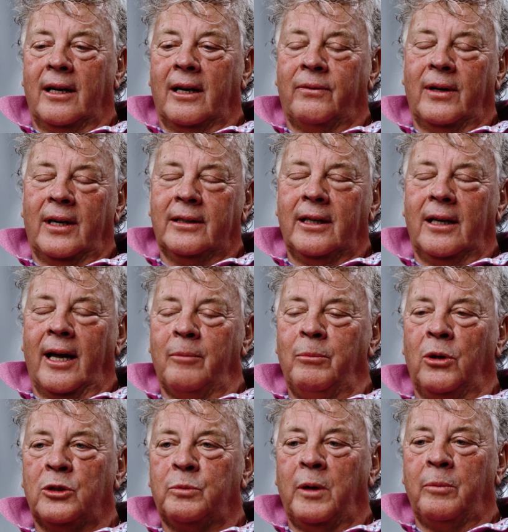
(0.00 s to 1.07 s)
I, I did like
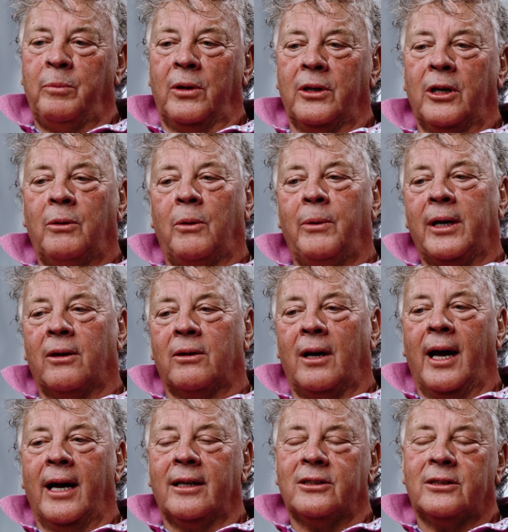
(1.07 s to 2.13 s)
most people do. I went
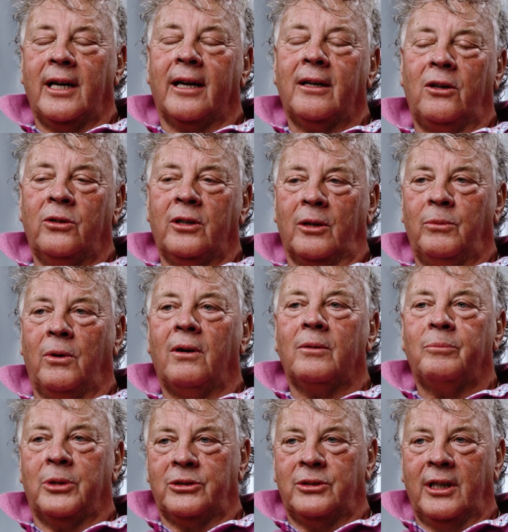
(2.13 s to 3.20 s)
online and started looking
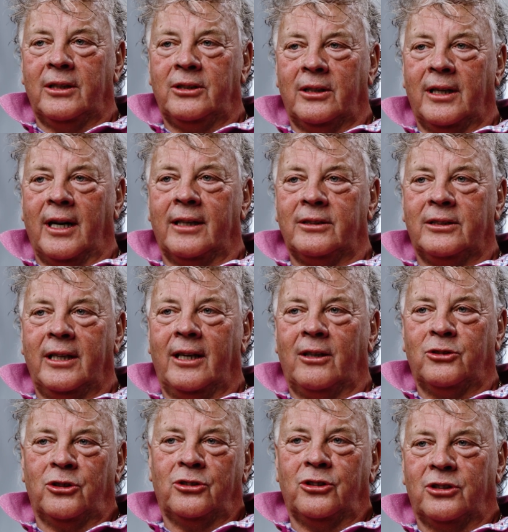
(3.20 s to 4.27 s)
what procedure
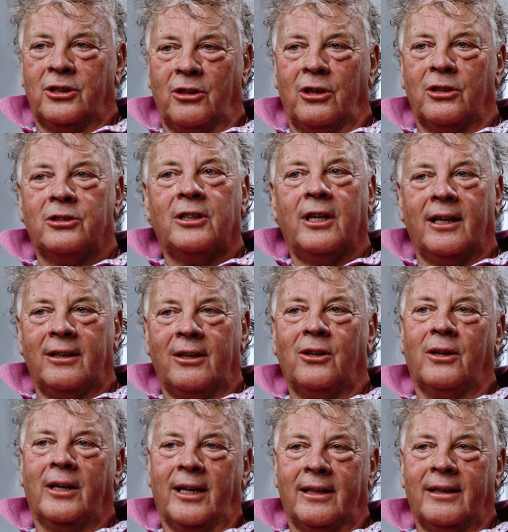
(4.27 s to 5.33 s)
entails, just to sort of see, you
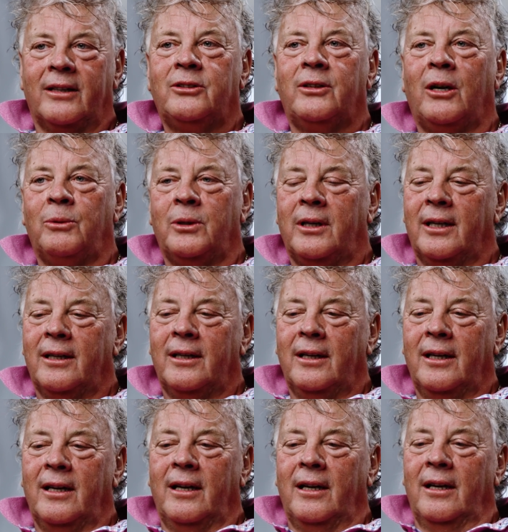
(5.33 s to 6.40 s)
know, get your head around it.
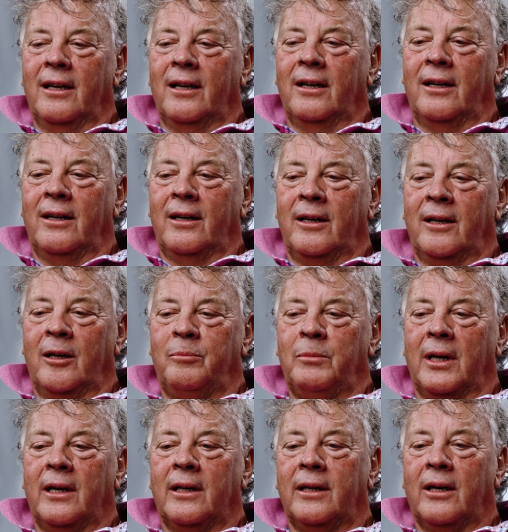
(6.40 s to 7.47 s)

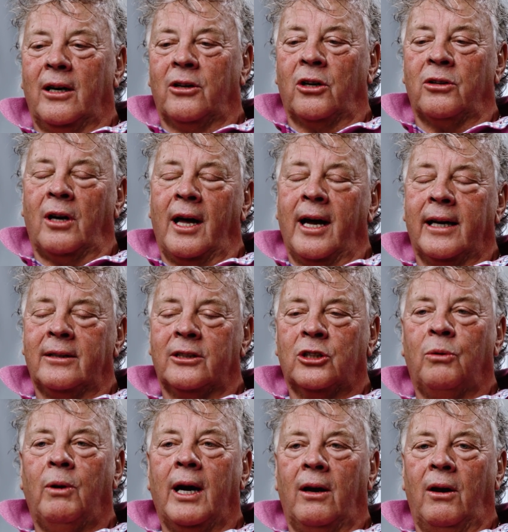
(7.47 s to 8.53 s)
Um, and, it, and online, there's
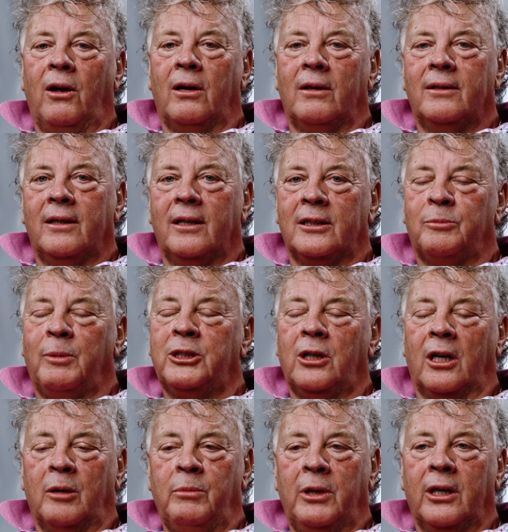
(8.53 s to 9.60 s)
quite a lot,
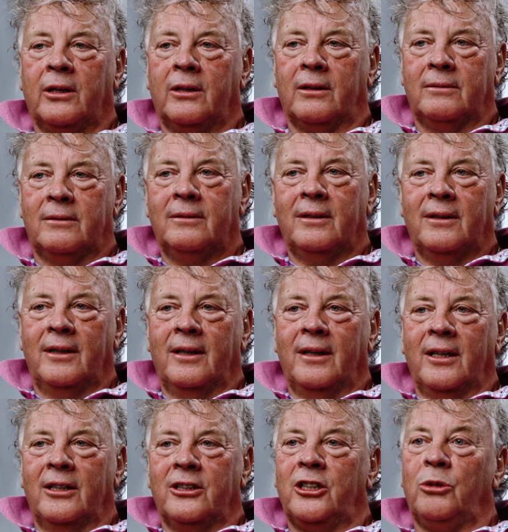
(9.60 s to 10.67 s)
especially American
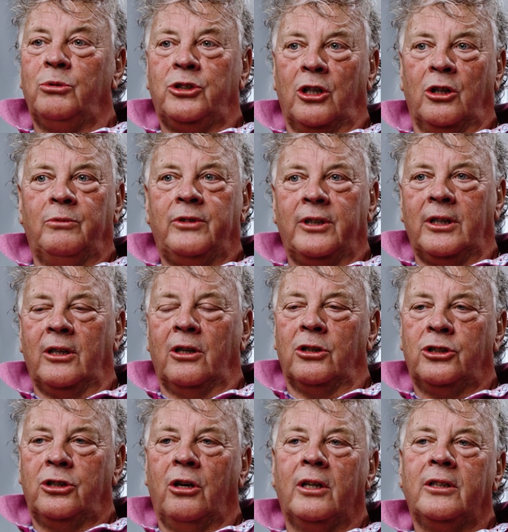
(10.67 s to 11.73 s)
YouTube
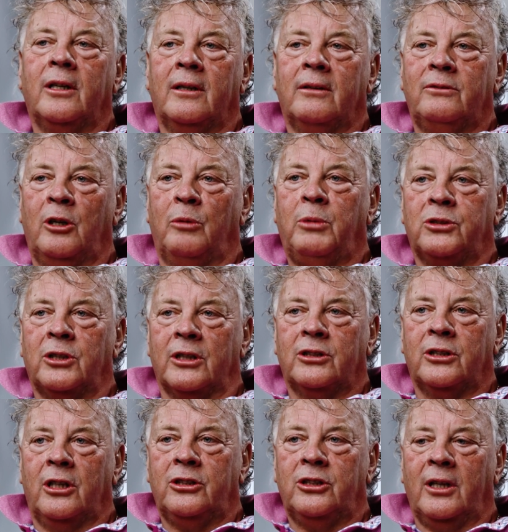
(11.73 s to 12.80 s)
videos showing you robotic
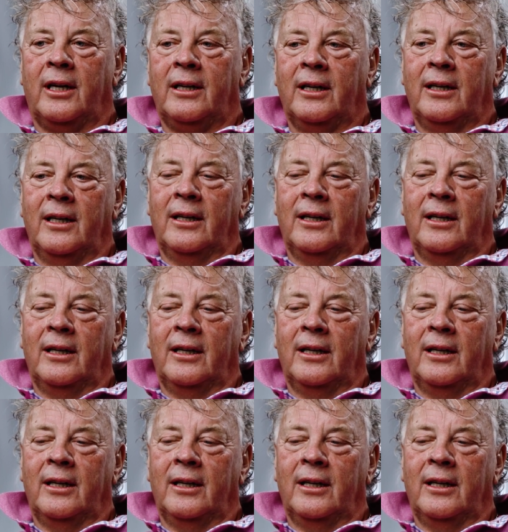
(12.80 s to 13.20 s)
surgery.